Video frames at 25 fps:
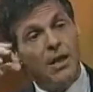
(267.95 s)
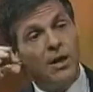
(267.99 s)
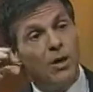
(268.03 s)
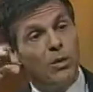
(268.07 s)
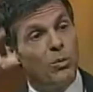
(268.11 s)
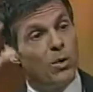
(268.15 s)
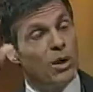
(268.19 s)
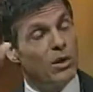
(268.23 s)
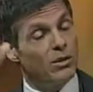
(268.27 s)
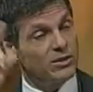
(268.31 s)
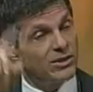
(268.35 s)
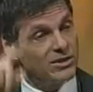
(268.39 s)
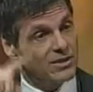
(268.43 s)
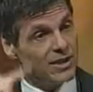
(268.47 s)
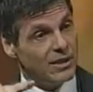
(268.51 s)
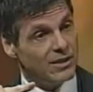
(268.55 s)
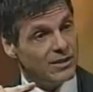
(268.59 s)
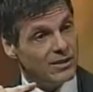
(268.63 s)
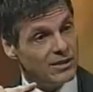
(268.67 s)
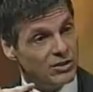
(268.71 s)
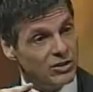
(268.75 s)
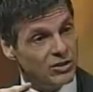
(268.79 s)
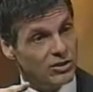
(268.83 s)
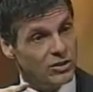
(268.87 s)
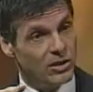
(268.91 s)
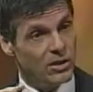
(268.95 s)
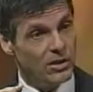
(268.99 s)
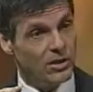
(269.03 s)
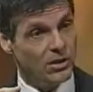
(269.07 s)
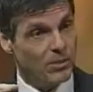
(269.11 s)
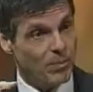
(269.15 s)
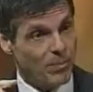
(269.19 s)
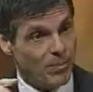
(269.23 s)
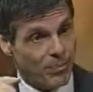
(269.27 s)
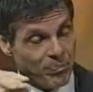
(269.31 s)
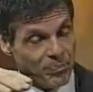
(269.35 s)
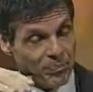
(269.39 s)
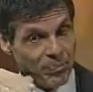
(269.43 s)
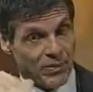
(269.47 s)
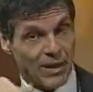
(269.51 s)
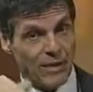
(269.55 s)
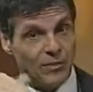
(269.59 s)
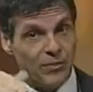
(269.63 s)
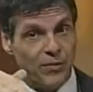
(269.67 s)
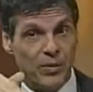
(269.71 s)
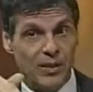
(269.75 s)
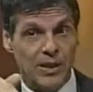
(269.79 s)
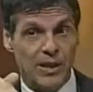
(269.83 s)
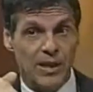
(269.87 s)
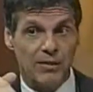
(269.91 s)
Well, studies show if
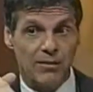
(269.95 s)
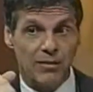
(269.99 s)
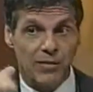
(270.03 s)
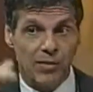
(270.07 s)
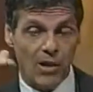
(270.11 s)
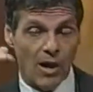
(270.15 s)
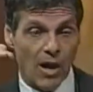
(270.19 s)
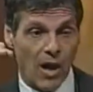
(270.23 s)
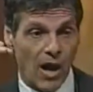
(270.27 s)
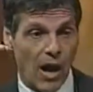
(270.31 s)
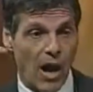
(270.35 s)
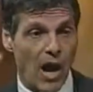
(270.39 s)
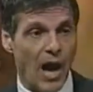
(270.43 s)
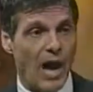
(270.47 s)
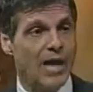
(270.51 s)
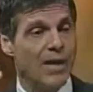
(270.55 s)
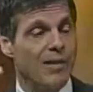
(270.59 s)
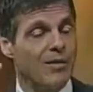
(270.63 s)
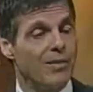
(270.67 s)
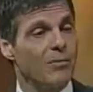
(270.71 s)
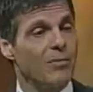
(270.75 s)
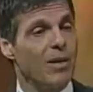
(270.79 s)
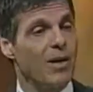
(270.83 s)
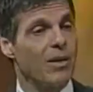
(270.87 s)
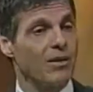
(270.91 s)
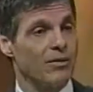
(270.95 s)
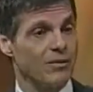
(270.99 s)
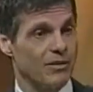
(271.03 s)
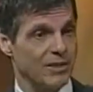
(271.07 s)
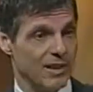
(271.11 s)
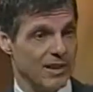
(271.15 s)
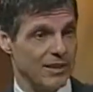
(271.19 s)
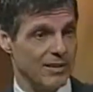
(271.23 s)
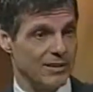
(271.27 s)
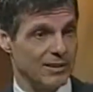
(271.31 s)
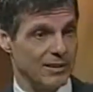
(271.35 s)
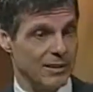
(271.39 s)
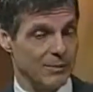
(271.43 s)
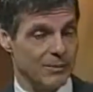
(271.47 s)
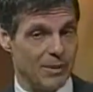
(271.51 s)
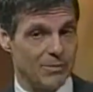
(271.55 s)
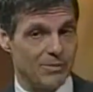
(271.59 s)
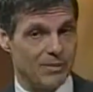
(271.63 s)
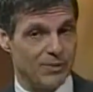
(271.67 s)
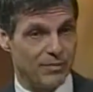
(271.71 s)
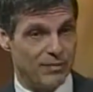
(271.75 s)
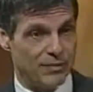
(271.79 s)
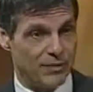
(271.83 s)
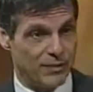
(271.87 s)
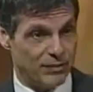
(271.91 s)
you give her a higher amount of calcium, up to
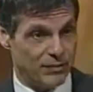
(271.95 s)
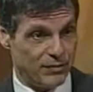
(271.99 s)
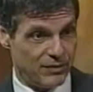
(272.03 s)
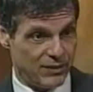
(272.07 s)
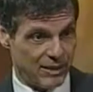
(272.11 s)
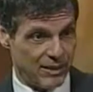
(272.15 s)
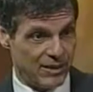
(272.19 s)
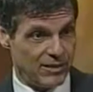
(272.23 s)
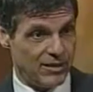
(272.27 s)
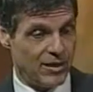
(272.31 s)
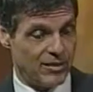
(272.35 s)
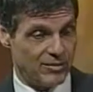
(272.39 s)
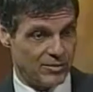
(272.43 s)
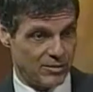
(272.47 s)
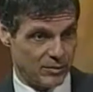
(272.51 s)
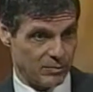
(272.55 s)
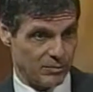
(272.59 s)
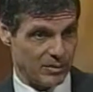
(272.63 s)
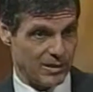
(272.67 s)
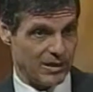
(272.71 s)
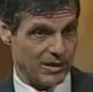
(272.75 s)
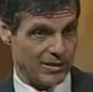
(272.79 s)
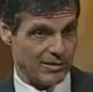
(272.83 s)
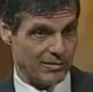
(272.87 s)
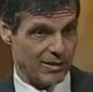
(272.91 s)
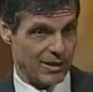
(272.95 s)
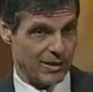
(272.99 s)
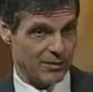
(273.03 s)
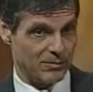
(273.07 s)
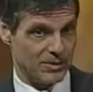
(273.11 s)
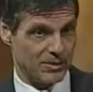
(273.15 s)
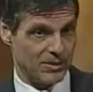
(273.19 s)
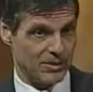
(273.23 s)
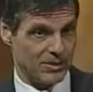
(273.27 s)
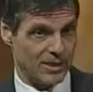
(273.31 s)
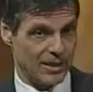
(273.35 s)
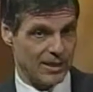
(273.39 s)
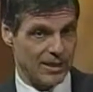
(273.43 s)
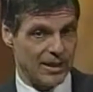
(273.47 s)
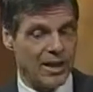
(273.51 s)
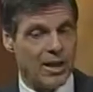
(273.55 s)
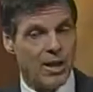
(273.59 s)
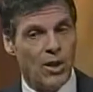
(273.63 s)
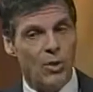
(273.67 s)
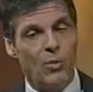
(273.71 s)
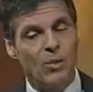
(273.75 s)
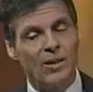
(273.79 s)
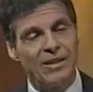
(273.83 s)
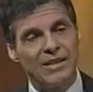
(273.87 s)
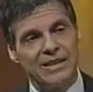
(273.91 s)
1,500 milligrams a day,
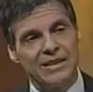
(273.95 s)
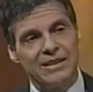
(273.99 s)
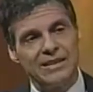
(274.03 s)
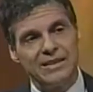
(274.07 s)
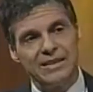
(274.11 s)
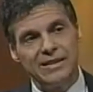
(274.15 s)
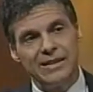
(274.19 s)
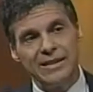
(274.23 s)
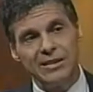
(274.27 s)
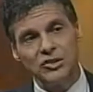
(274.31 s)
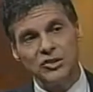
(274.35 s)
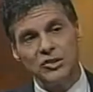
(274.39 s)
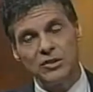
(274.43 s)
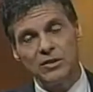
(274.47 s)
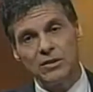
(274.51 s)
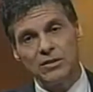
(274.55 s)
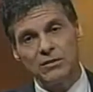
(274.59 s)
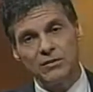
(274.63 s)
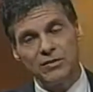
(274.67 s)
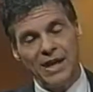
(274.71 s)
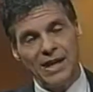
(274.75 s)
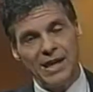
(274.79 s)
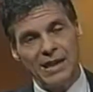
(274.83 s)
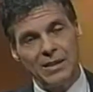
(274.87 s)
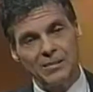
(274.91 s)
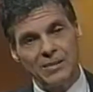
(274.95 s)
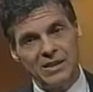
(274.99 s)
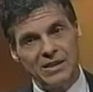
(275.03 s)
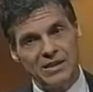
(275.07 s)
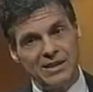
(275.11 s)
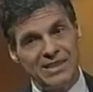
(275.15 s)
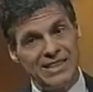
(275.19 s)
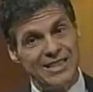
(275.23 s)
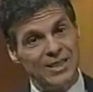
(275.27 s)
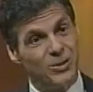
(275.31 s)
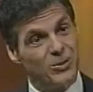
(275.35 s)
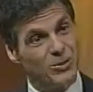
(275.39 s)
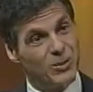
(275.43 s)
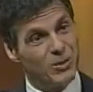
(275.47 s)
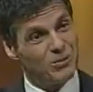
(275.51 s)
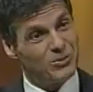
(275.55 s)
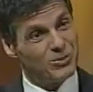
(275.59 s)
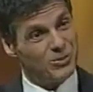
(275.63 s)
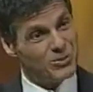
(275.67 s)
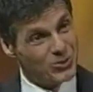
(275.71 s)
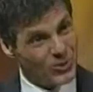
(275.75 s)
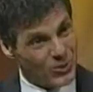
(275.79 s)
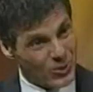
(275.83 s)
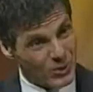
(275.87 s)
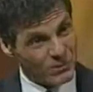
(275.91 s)
with additional vitamin D to
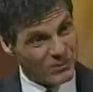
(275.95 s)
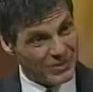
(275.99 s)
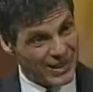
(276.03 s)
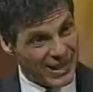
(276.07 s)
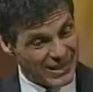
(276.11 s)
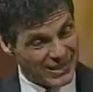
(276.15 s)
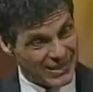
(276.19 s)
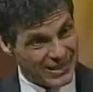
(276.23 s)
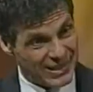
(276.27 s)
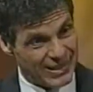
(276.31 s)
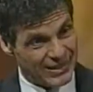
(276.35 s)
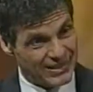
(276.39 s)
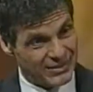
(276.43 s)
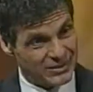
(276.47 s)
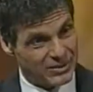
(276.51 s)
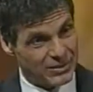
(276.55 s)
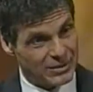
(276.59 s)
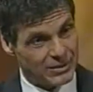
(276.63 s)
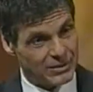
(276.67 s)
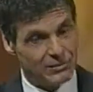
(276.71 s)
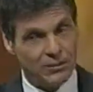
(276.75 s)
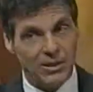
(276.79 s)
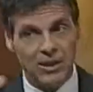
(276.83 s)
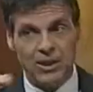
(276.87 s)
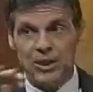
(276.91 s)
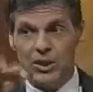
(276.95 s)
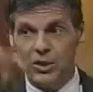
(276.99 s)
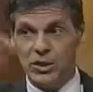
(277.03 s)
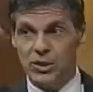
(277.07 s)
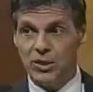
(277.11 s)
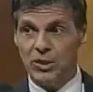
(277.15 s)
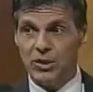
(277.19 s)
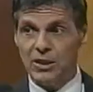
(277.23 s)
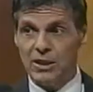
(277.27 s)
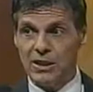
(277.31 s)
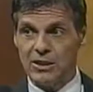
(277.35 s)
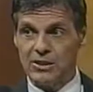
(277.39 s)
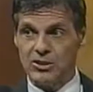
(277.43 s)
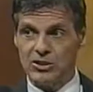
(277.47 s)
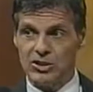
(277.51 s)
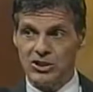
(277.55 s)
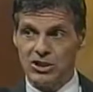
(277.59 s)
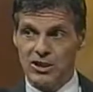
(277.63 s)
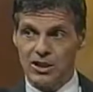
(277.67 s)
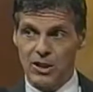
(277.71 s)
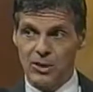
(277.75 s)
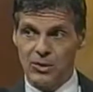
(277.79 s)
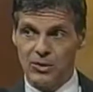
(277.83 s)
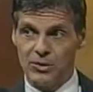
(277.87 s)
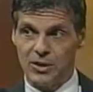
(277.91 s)
absorb that calcium, you can
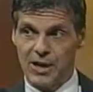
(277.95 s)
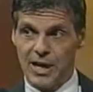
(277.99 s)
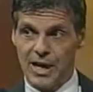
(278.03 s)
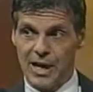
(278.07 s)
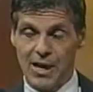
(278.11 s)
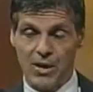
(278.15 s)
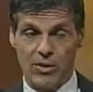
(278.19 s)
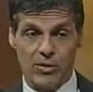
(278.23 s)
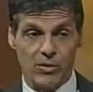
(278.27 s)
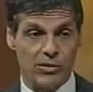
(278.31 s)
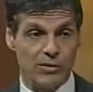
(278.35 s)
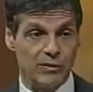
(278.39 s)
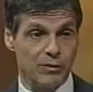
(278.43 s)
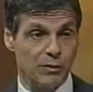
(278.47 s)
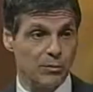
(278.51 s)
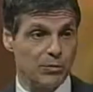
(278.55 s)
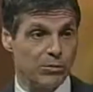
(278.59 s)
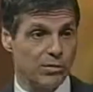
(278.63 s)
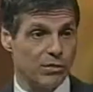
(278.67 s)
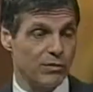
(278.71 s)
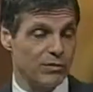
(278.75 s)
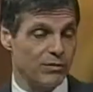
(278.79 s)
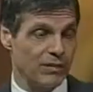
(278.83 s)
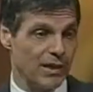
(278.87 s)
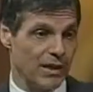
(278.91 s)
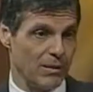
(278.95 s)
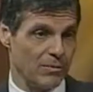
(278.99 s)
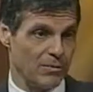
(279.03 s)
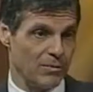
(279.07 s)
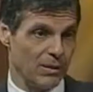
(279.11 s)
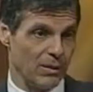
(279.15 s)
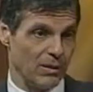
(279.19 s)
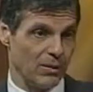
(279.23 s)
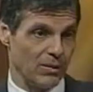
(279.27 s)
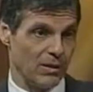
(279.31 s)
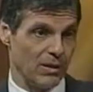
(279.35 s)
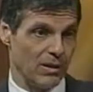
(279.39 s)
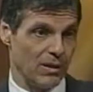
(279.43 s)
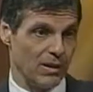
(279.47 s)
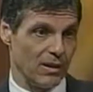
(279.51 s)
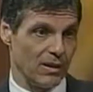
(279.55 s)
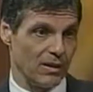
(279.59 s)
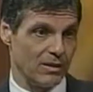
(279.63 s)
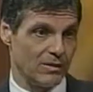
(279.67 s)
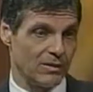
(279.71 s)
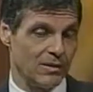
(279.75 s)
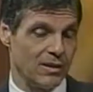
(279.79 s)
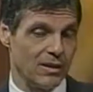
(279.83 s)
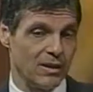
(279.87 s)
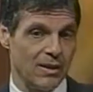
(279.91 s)
slow down or even prevent bone
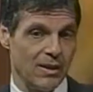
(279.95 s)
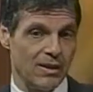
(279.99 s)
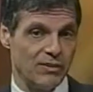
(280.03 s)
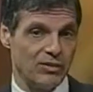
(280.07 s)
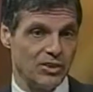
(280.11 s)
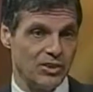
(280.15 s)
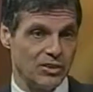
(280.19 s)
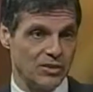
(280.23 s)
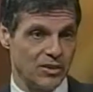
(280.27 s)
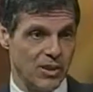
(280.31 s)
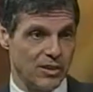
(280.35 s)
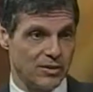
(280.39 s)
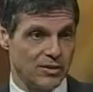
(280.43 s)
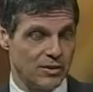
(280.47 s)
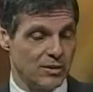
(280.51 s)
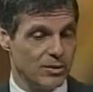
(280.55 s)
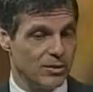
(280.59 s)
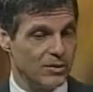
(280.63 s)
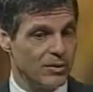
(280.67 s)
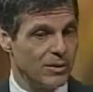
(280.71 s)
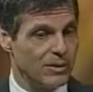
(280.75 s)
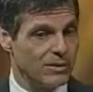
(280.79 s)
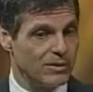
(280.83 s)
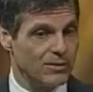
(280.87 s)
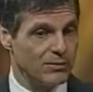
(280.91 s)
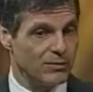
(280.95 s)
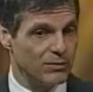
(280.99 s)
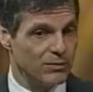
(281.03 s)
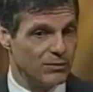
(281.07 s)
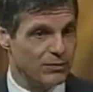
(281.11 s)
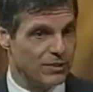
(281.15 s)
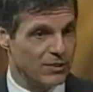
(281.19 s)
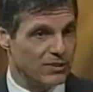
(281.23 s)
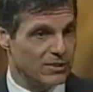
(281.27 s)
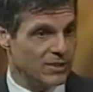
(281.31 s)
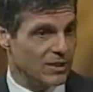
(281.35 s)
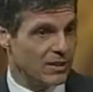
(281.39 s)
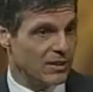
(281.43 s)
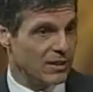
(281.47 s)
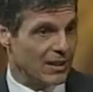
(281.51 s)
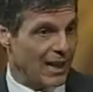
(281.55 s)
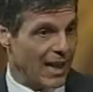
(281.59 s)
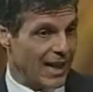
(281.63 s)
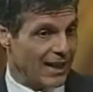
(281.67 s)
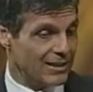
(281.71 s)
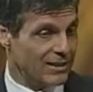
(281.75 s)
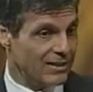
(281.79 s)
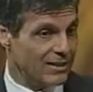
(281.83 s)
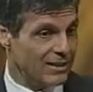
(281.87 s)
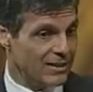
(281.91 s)
loss if she's also doing some physical
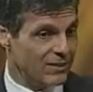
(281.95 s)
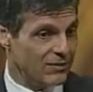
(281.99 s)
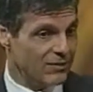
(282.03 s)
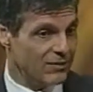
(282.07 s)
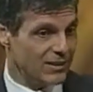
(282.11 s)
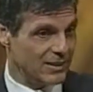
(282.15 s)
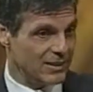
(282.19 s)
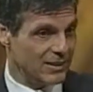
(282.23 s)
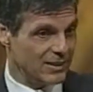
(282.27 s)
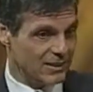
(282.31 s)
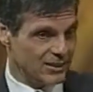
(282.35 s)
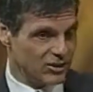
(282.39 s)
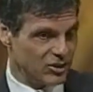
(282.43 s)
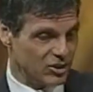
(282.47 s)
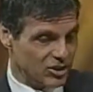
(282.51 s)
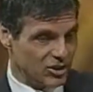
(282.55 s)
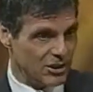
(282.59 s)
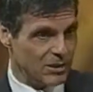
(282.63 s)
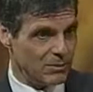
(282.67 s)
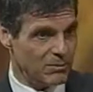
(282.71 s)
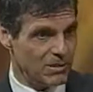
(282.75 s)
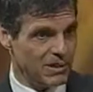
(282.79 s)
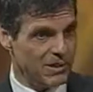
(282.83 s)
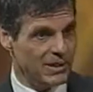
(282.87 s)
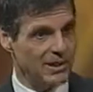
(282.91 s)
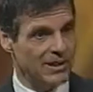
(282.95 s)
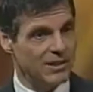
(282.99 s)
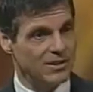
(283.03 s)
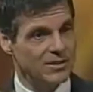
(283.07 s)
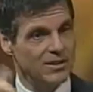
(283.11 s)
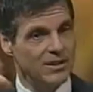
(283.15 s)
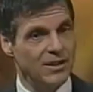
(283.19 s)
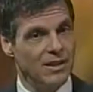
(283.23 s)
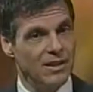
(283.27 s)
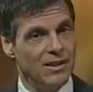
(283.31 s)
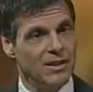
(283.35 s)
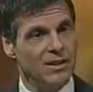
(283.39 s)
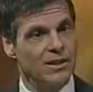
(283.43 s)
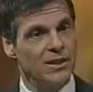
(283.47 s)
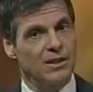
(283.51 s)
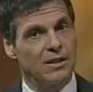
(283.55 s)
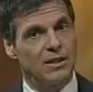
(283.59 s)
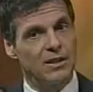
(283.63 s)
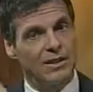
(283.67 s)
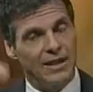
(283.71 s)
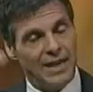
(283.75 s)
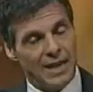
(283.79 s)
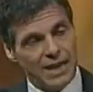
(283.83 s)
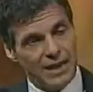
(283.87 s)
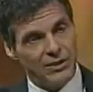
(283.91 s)
activity that stimulates
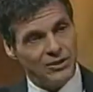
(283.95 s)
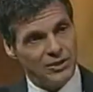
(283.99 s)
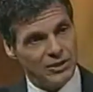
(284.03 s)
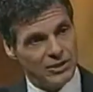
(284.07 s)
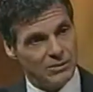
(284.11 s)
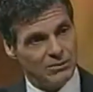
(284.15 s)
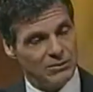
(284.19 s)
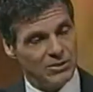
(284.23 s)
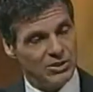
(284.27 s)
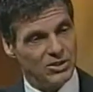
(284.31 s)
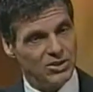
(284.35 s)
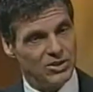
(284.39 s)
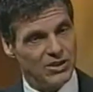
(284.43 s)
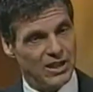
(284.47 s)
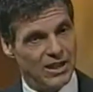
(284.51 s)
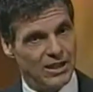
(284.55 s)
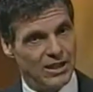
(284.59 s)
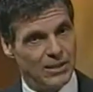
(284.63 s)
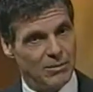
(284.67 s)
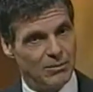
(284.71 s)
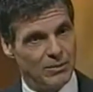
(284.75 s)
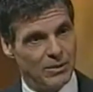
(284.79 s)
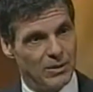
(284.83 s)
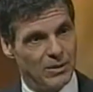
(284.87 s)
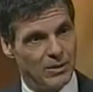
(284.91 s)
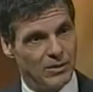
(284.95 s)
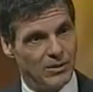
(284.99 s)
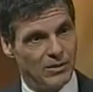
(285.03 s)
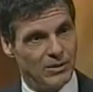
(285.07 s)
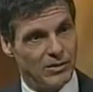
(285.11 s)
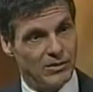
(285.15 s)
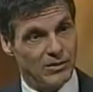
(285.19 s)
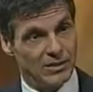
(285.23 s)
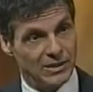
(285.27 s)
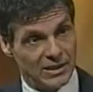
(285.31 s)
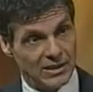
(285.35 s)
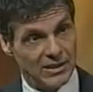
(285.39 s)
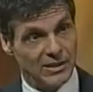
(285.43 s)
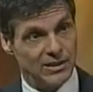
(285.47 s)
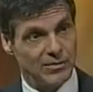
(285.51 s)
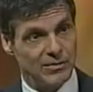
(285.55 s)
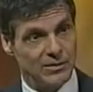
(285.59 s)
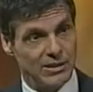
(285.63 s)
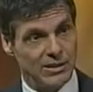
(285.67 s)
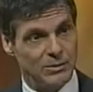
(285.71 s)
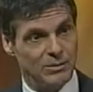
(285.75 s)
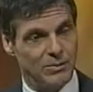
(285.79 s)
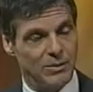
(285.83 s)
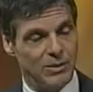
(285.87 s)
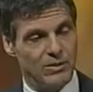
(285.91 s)
calcium to stay in bone or to
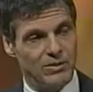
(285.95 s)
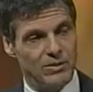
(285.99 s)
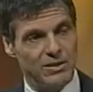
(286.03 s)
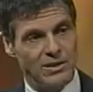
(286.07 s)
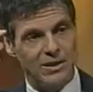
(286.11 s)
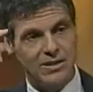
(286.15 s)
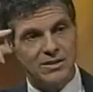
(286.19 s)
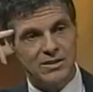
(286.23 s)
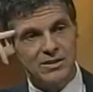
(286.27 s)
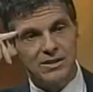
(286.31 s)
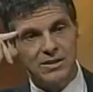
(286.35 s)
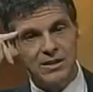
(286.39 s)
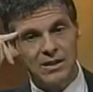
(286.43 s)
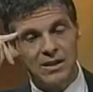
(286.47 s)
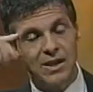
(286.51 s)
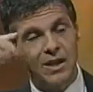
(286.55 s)
increase bone density.